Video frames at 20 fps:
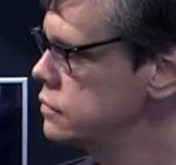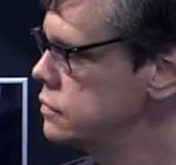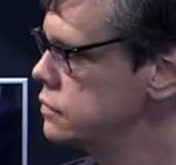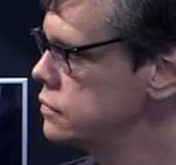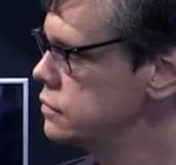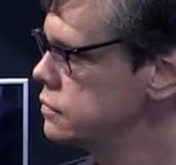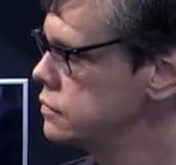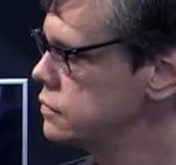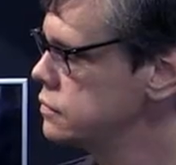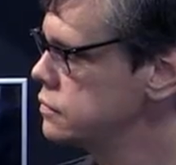
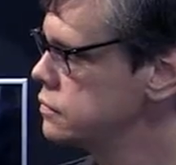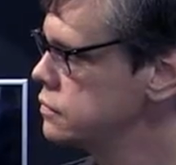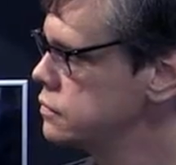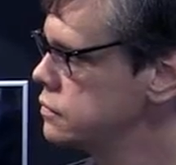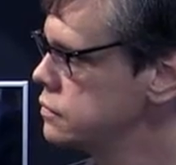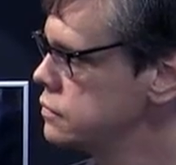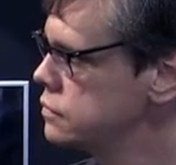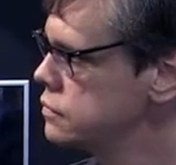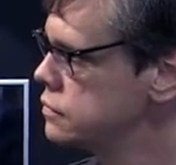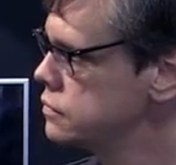
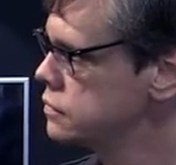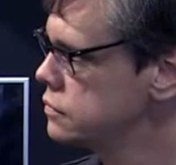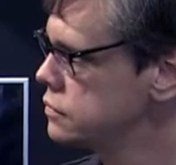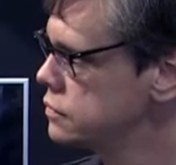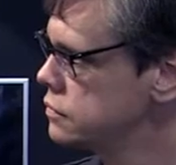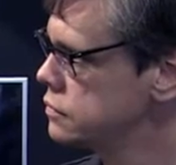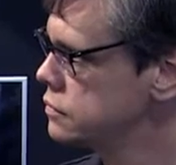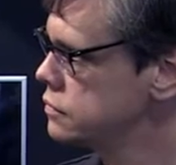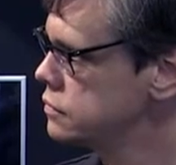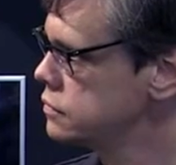
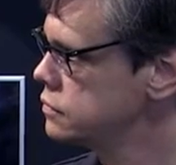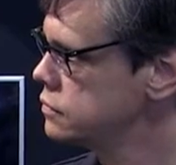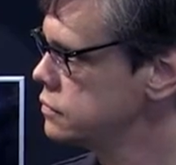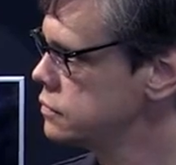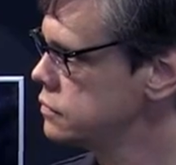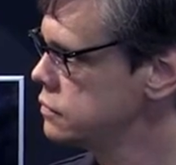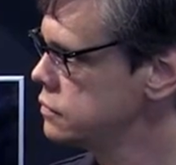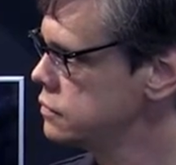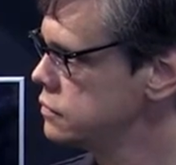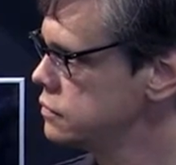
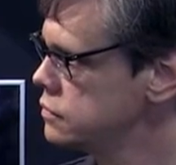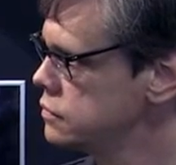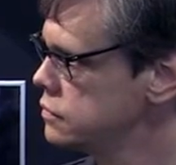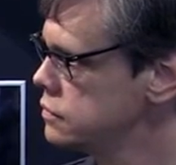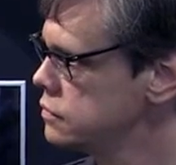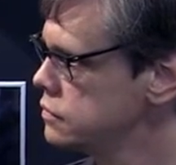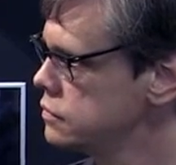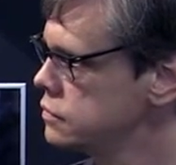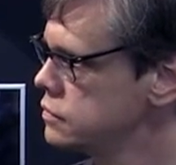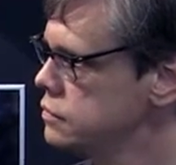
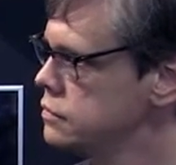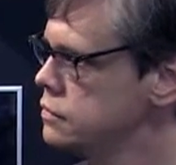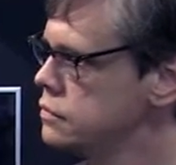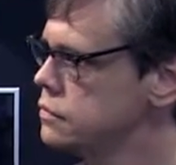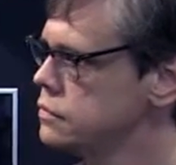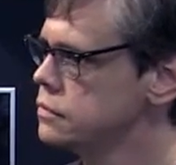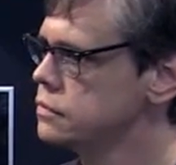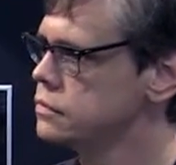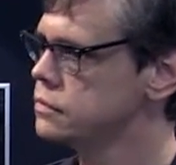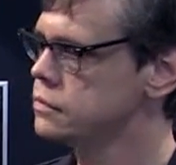
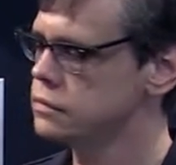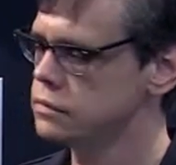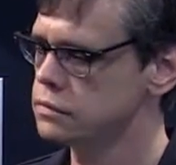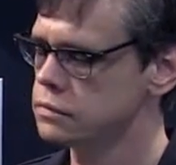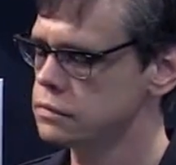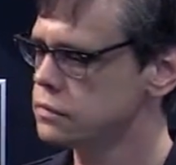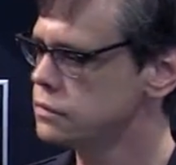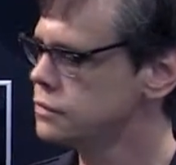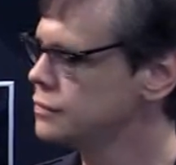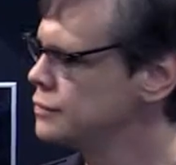
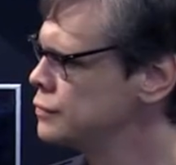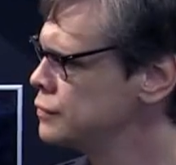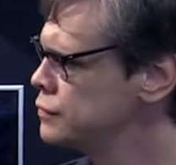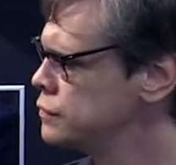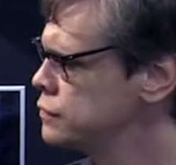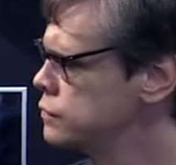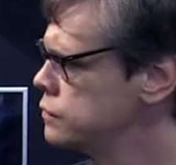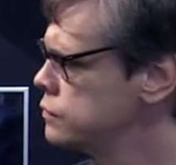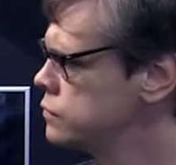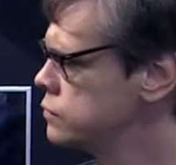
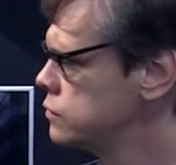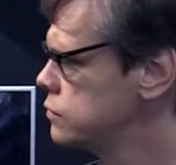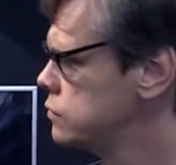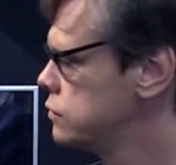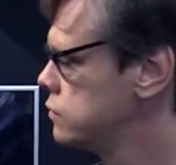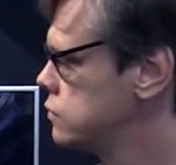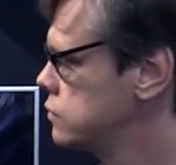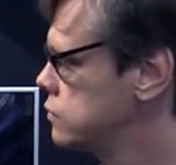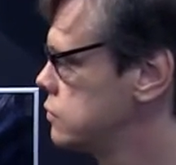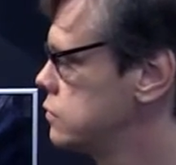
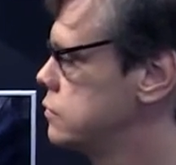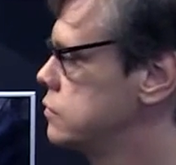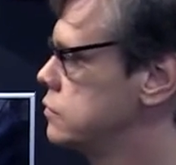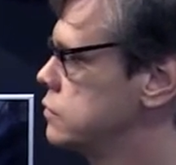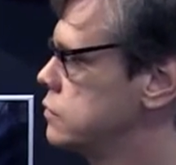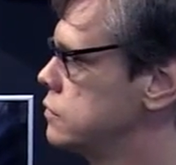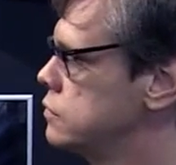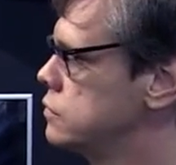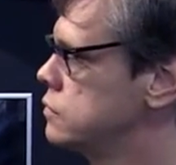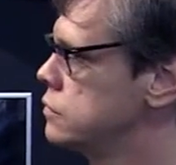
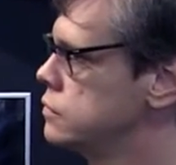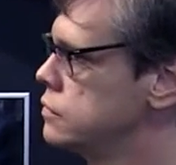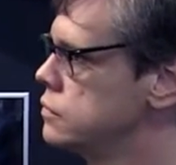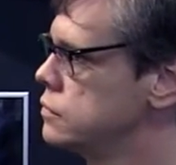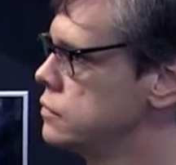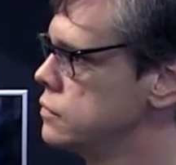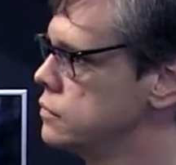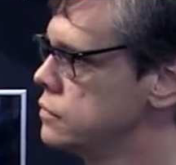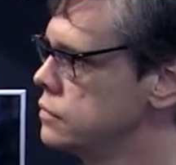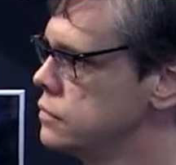
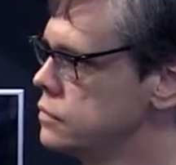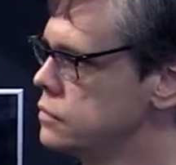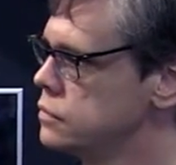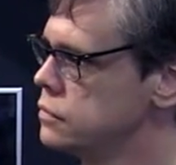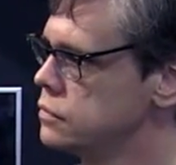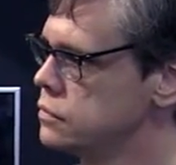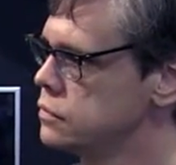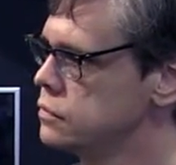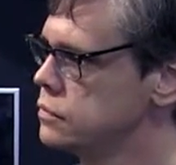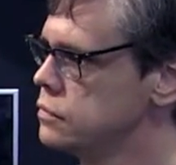
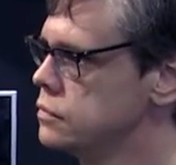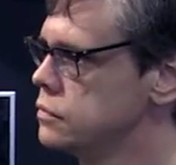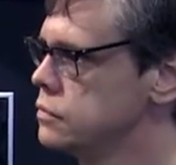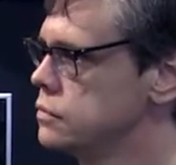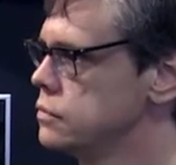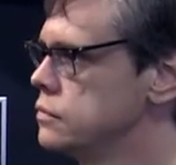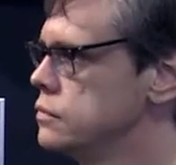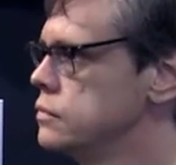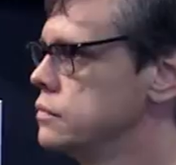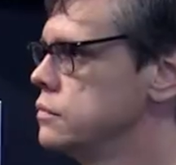
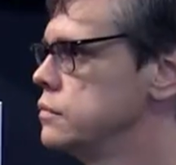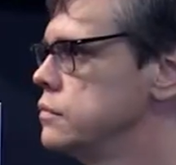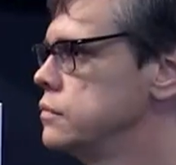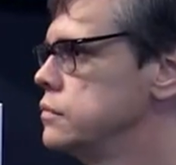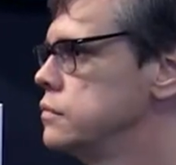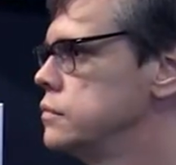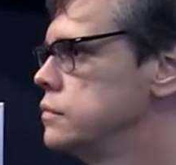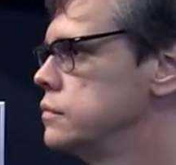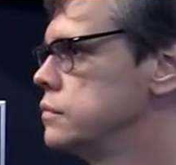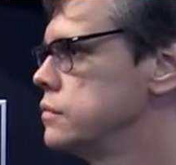
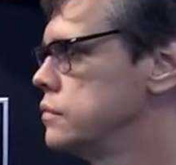No words are spoken by the person on screen.